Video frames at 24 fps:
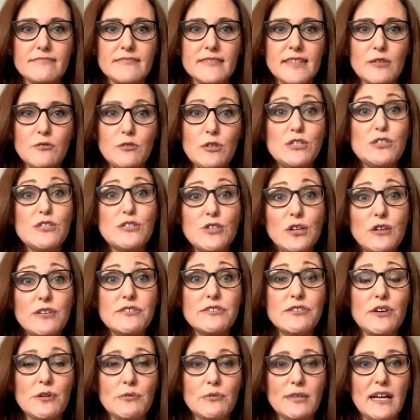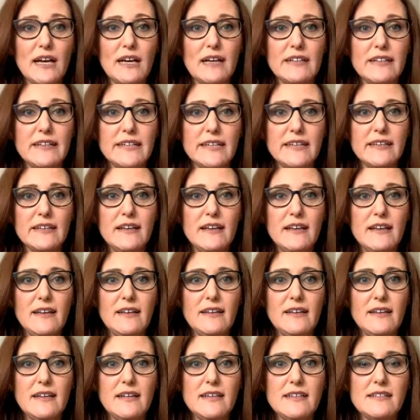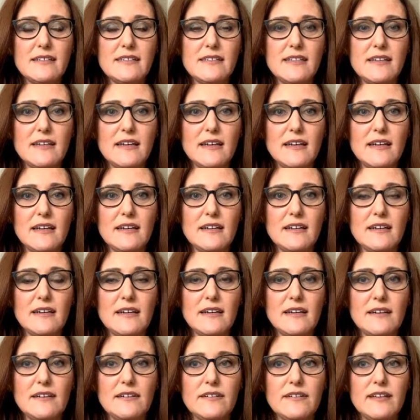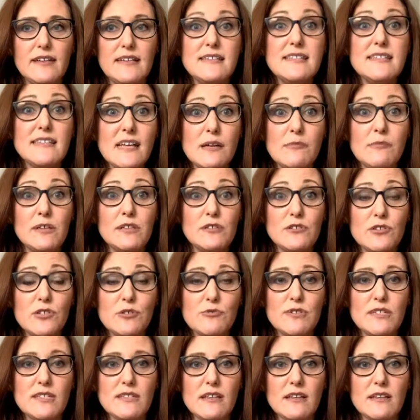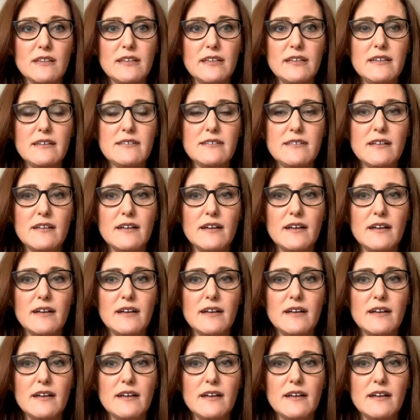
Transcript: which is also a reality, is that in some industries at least,